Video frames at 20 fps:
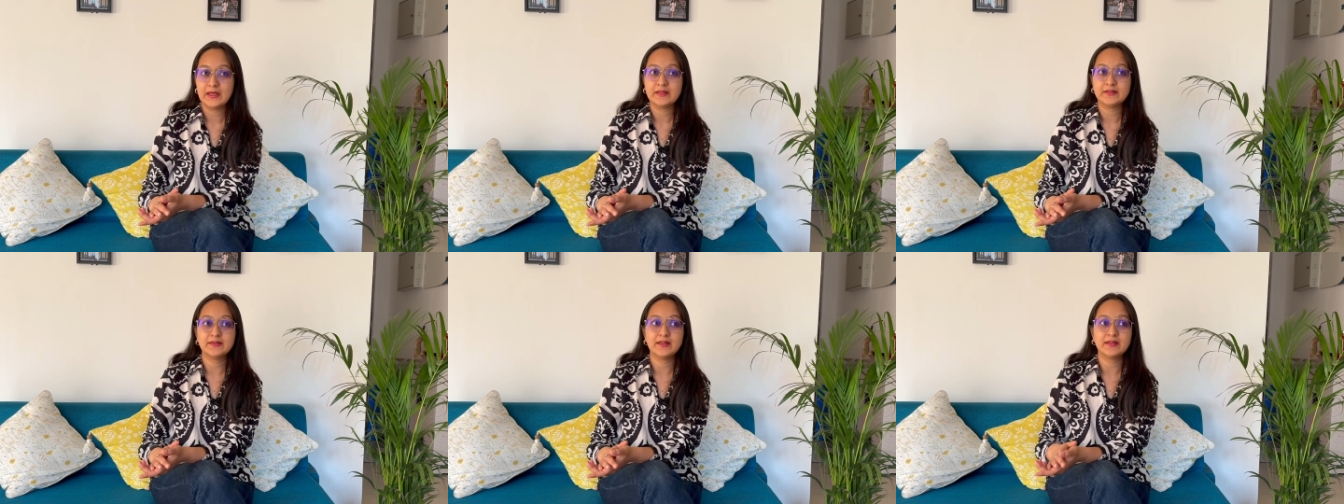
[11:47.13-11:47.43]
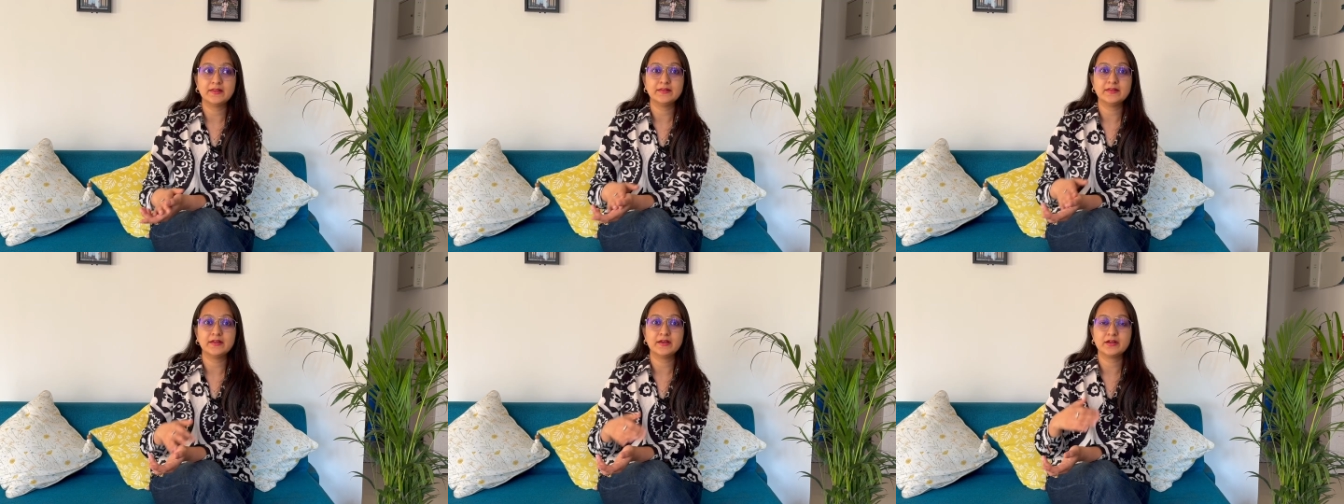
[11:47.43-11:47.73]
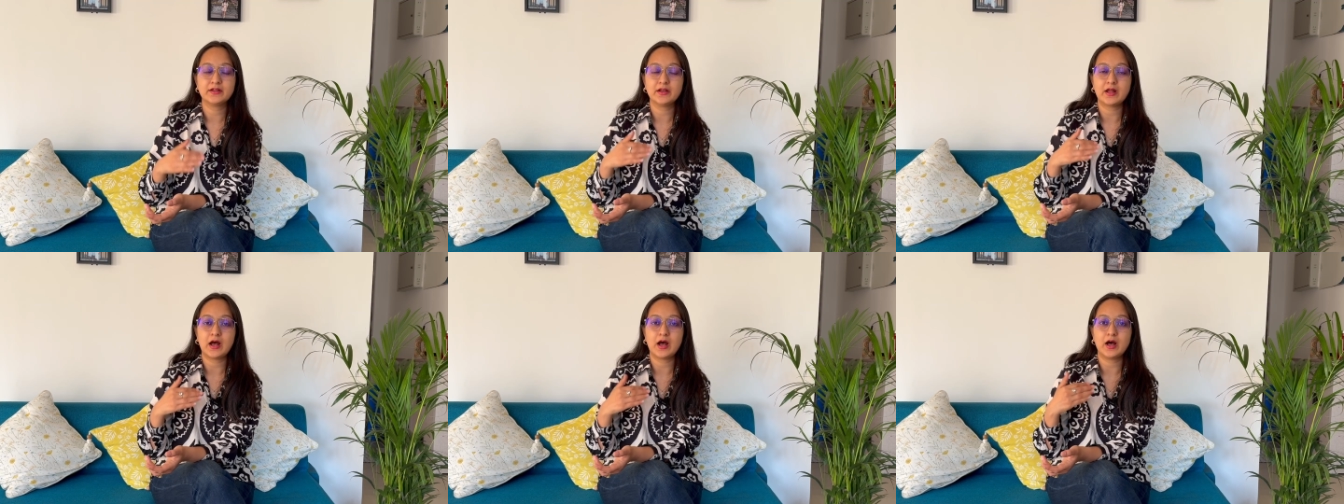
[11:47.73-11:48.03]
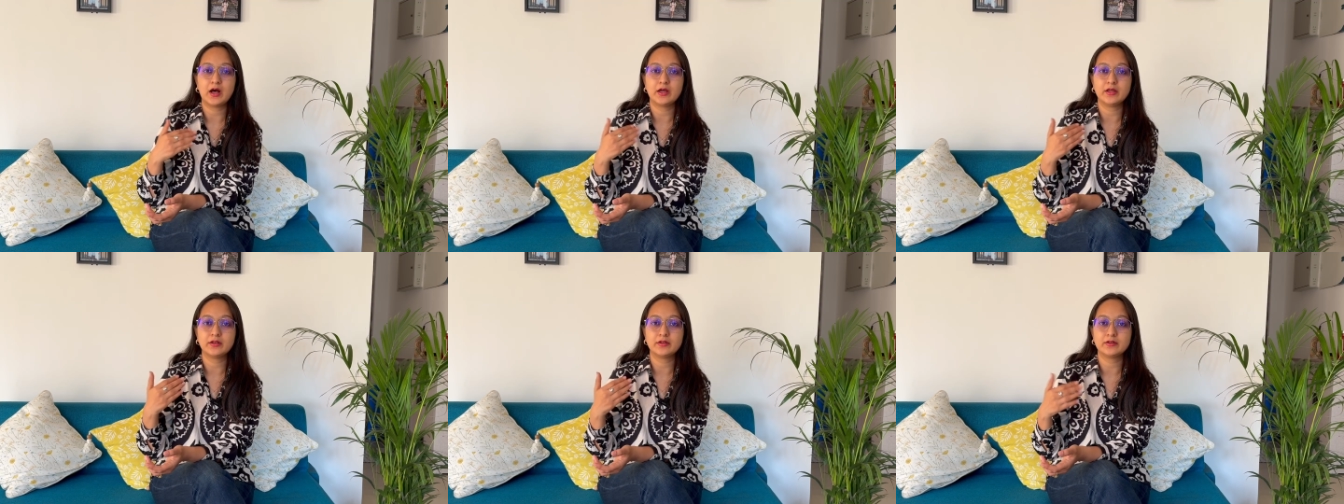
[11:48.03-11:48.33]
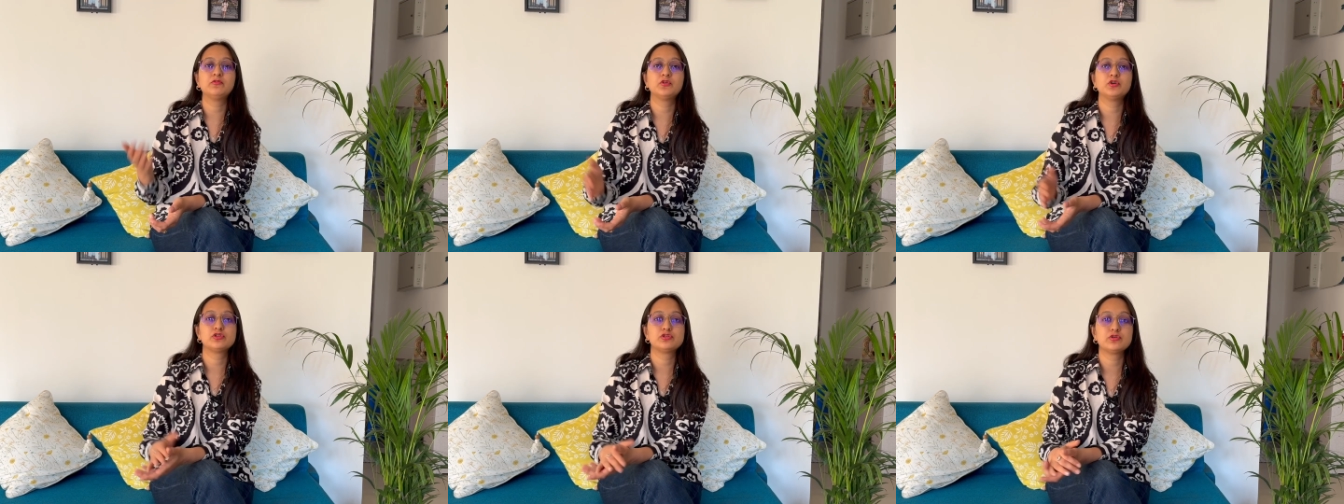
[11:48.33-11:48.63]
Then there are
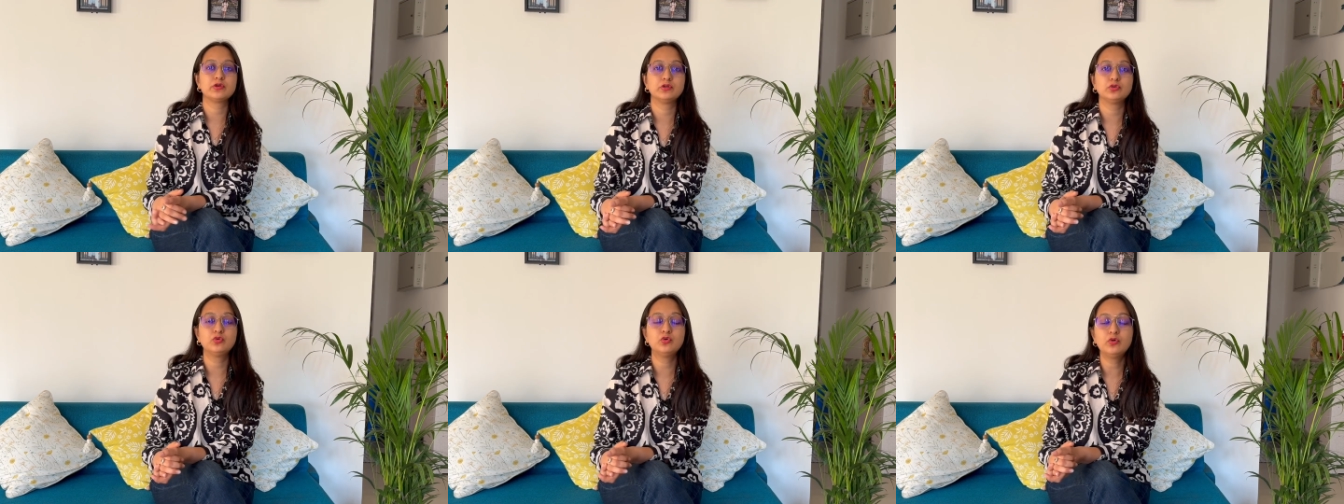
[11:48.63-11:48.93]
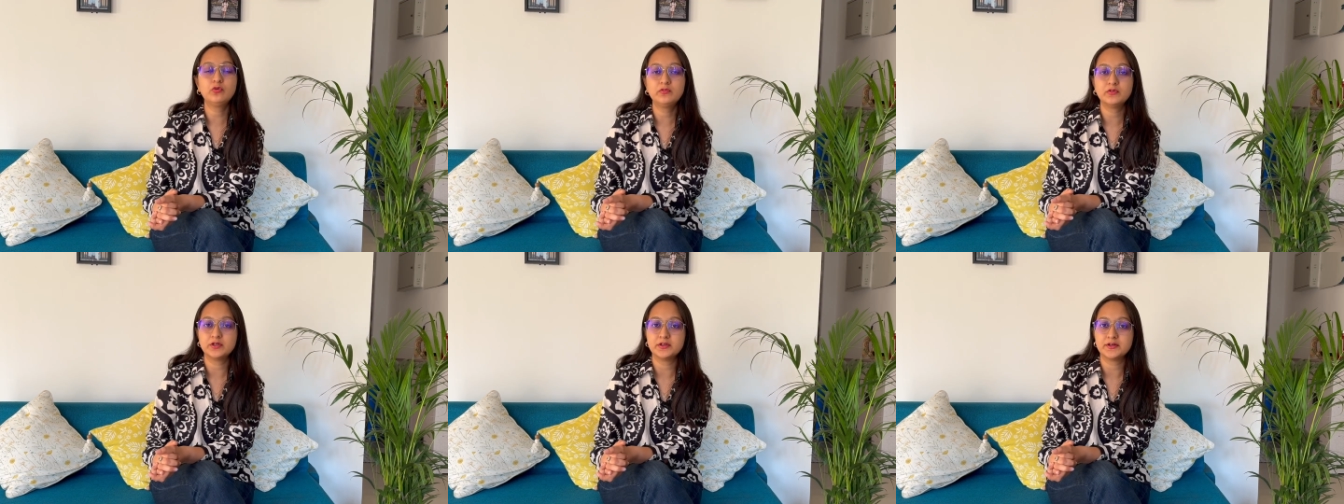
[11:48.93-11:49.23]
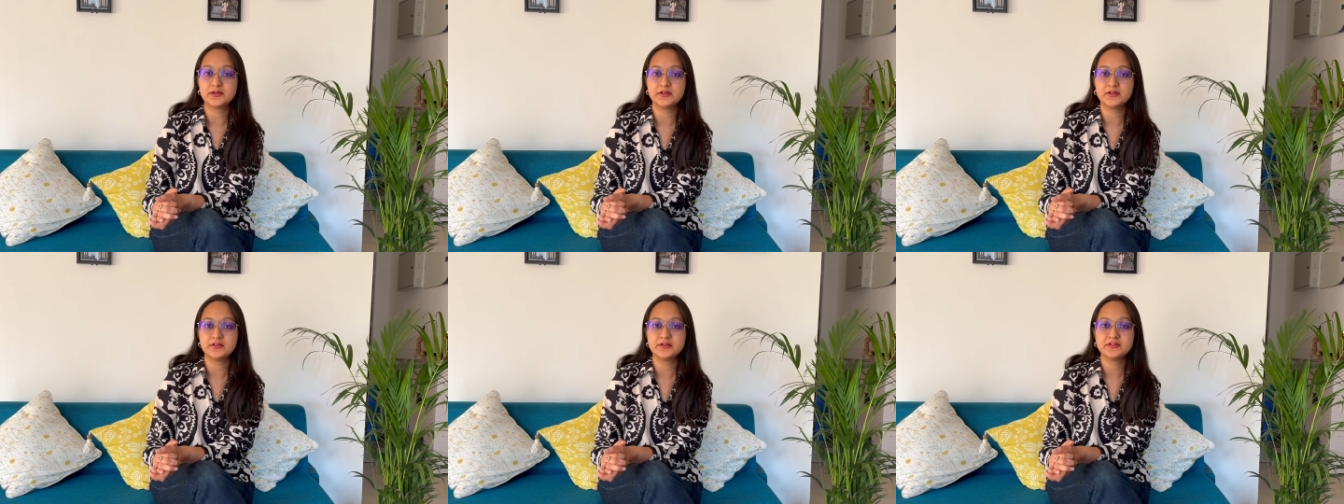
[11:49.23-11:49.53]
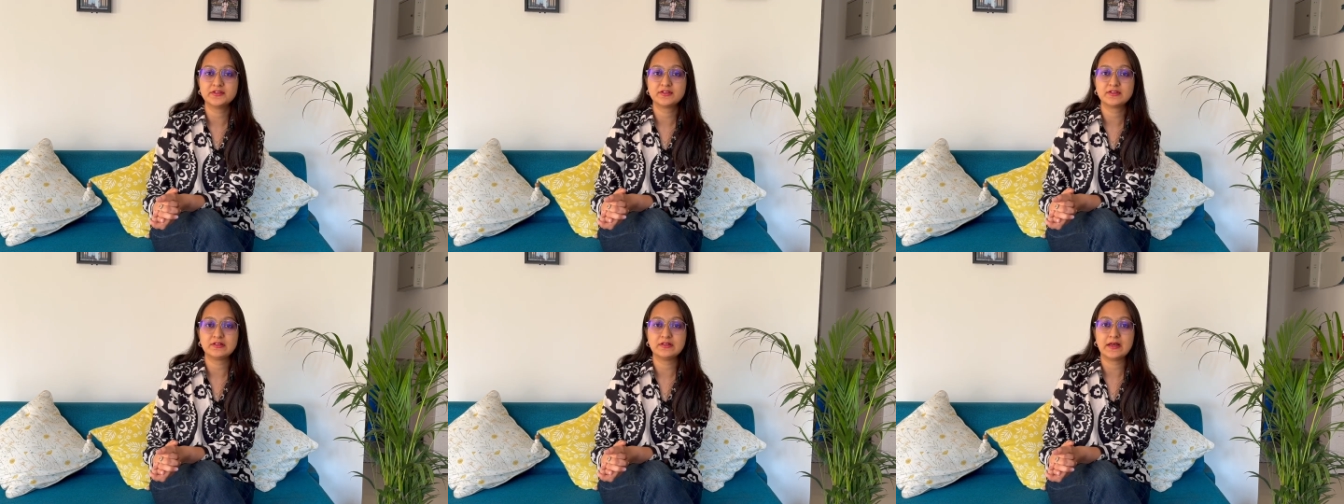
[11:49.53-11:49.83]
virtual co-workers